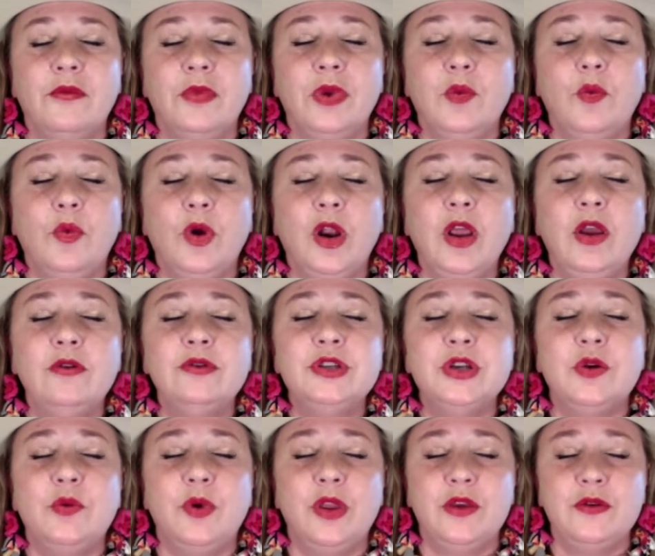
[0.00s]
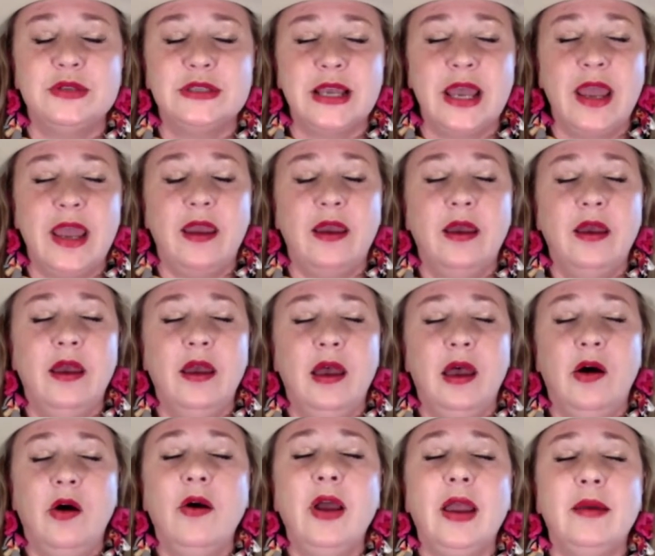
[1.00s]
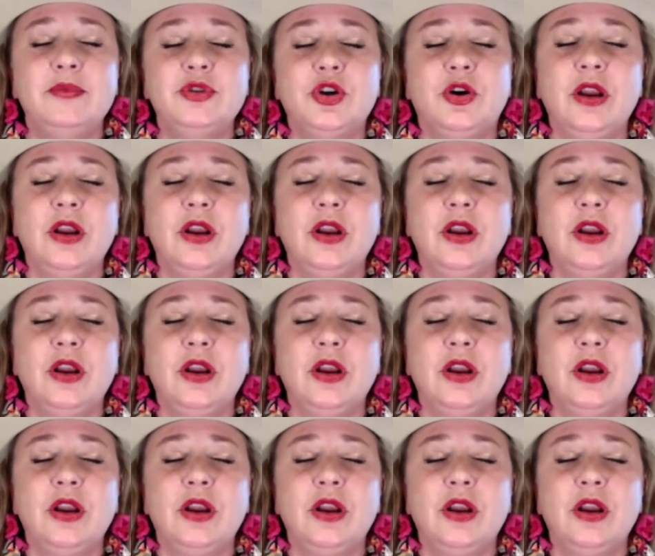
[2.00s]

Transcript: What do you do when you say, okay, I'm